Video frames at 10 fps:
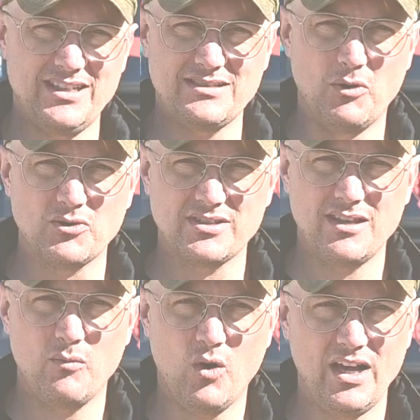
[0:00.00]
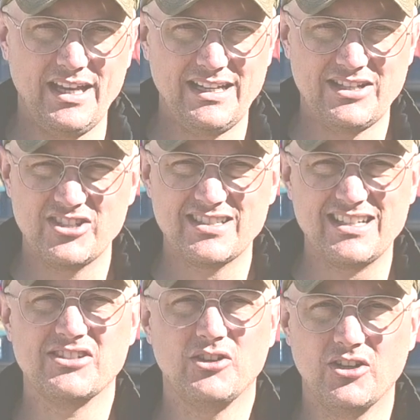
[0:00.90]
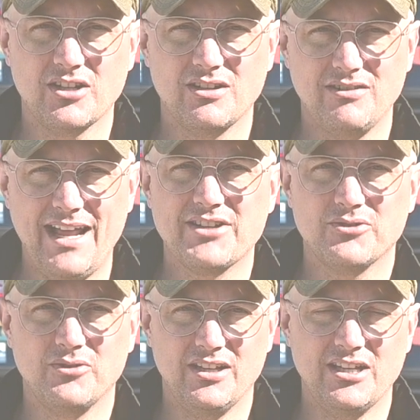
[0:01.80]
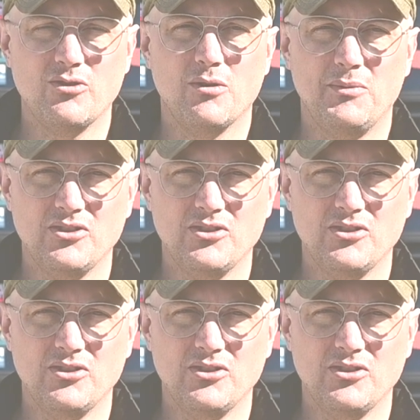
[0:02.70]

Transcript: It's mostly white. It just doesn't look natural and normal.